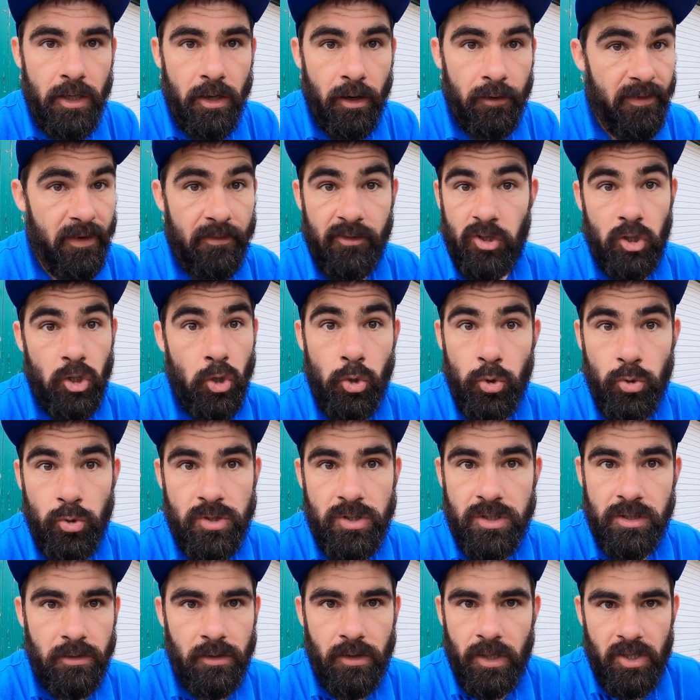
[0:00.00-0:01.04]
I've never
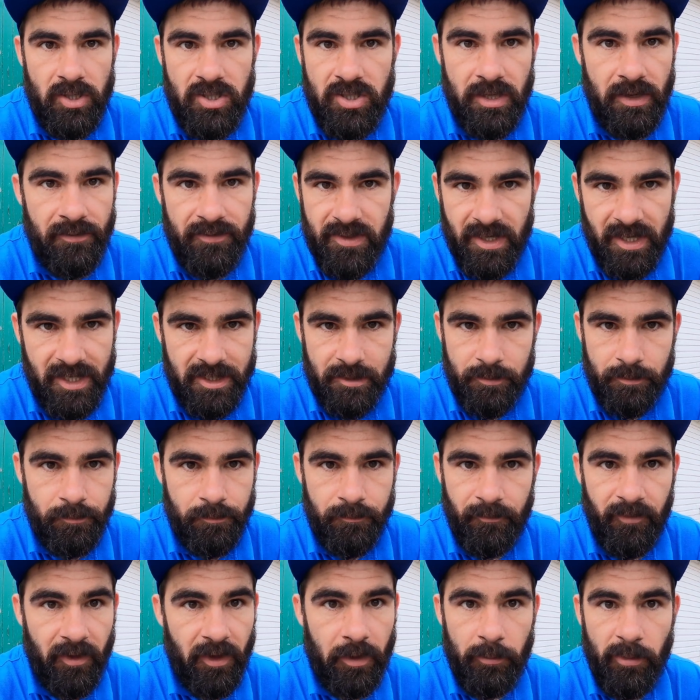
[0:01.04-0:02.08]
used a sniff test
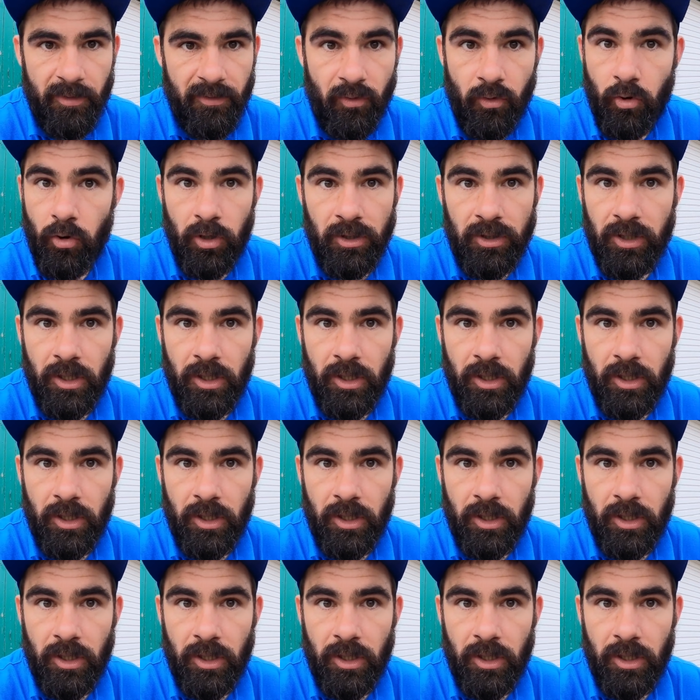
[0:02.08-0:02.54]
thing before.